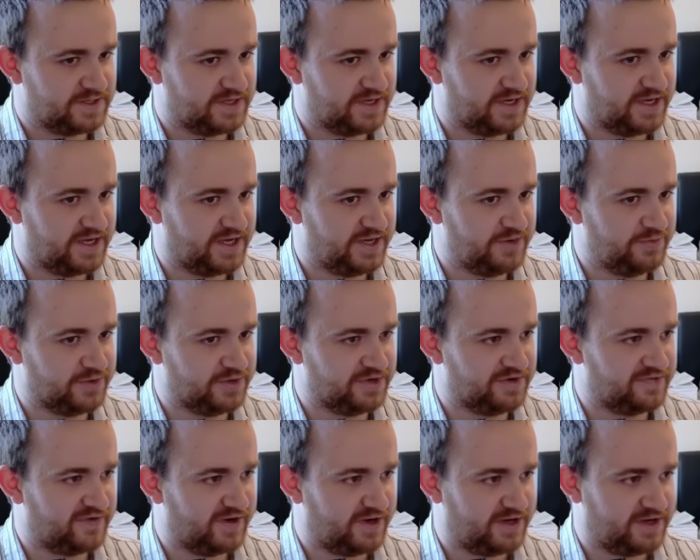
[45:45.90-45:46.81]
He wouldn't
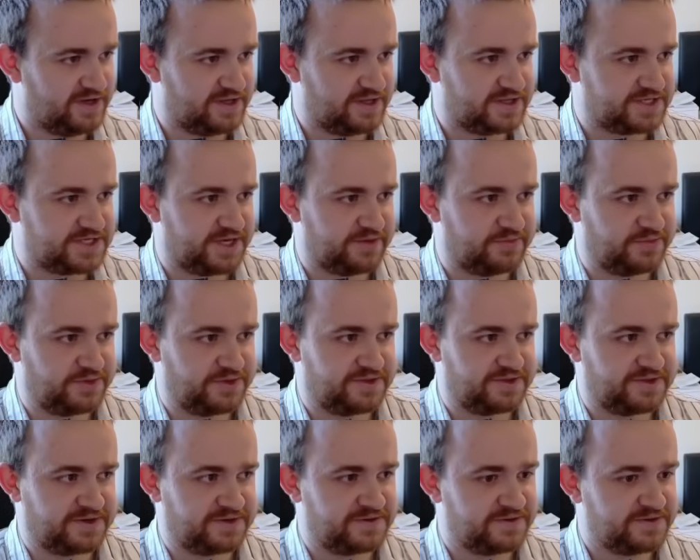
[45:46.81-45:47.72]
have found another 10 bid
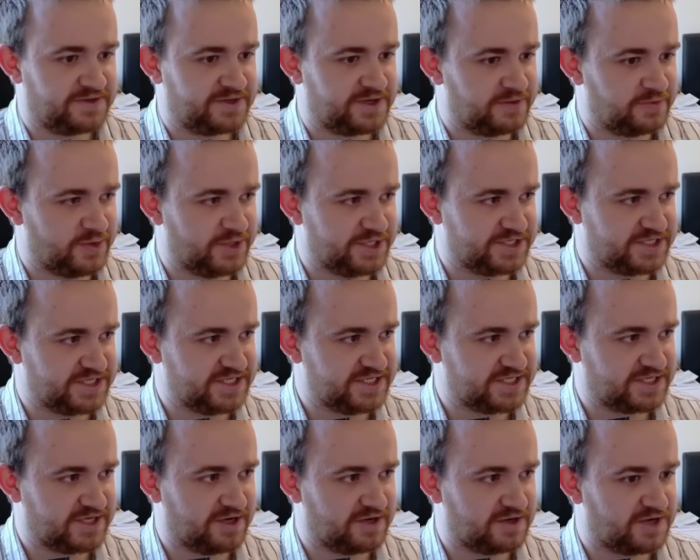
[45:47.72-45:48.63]
though. And once these
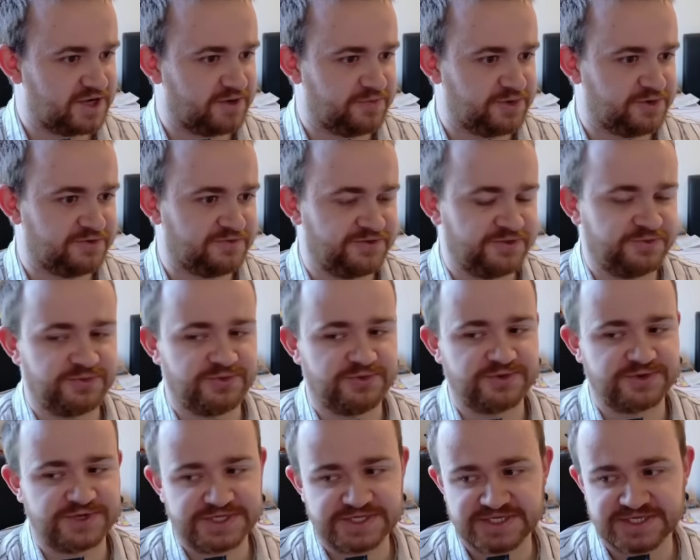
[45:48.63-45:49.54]
start coming off the
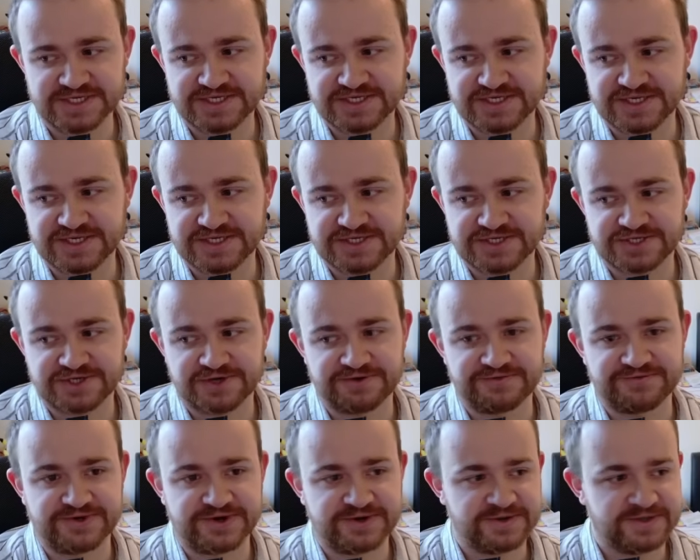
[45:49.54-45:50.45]
board, it's
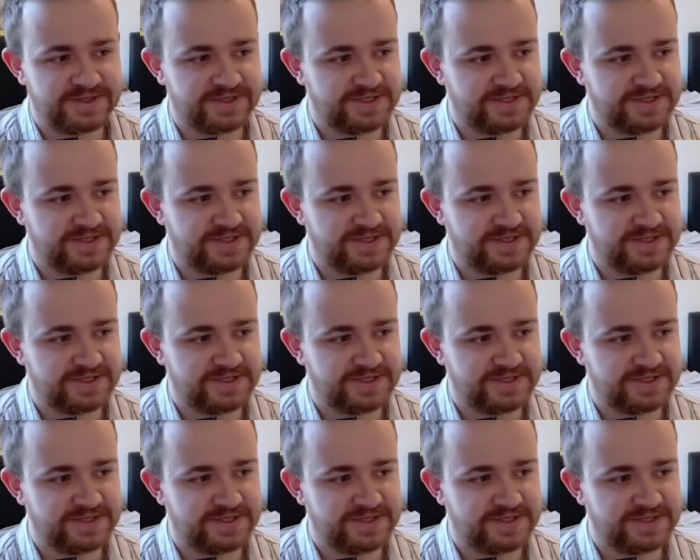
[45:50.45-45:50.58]
Joba.